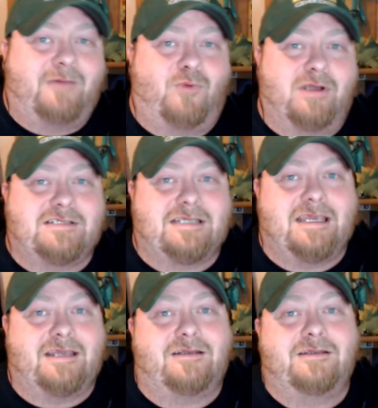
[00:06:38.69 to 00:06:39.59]
Once
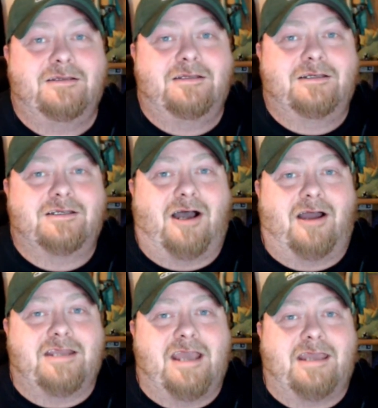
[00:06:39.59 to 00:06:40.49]
again,
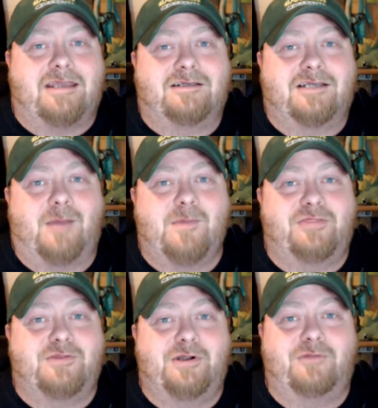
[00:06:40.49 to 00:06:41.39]
Kanye coming
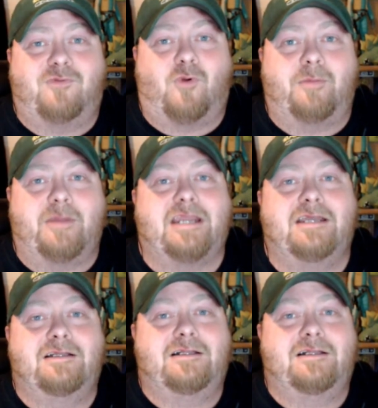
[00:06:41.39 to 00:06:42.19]
through for me.